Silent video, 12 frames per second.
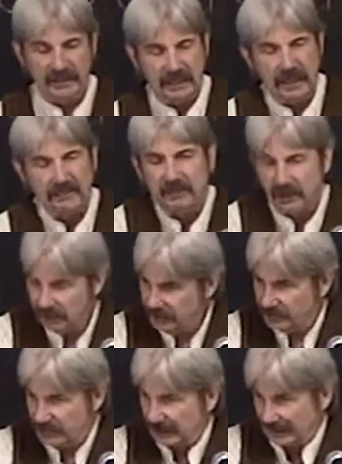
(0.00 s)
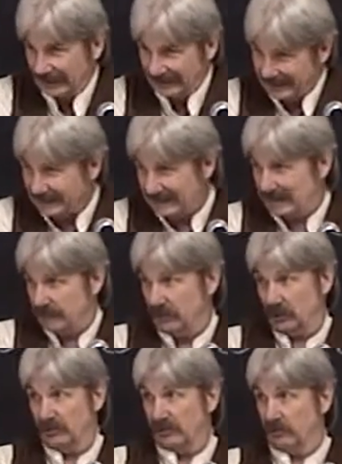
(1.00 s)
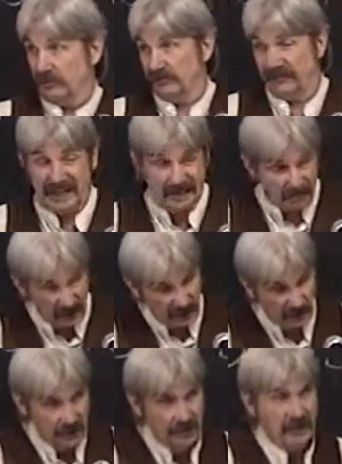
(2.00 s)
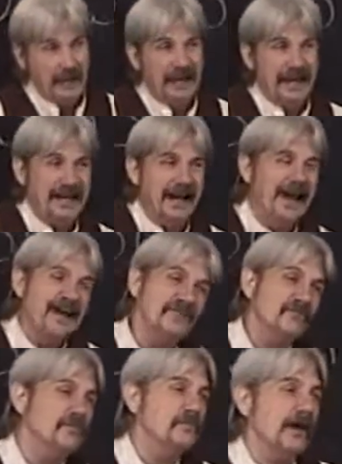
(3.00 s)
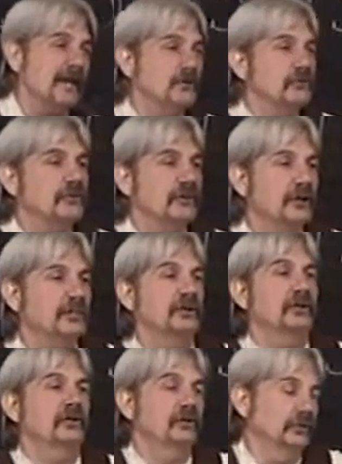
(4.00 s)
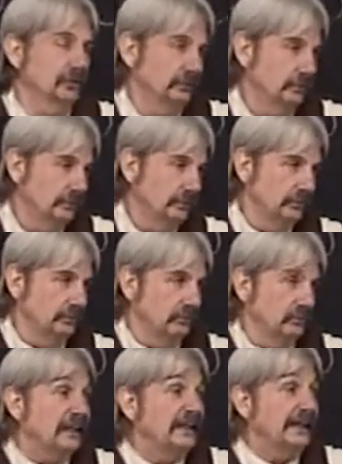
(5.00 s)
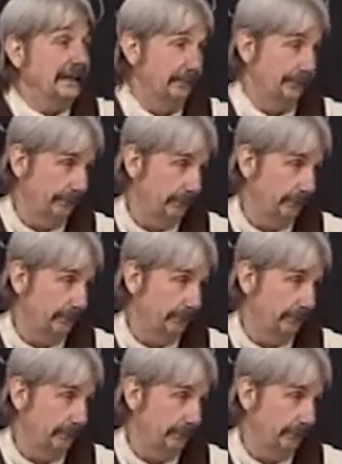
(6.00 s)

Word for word: He gave to others in the lean time because it was famine and everybody was coming to who? Him.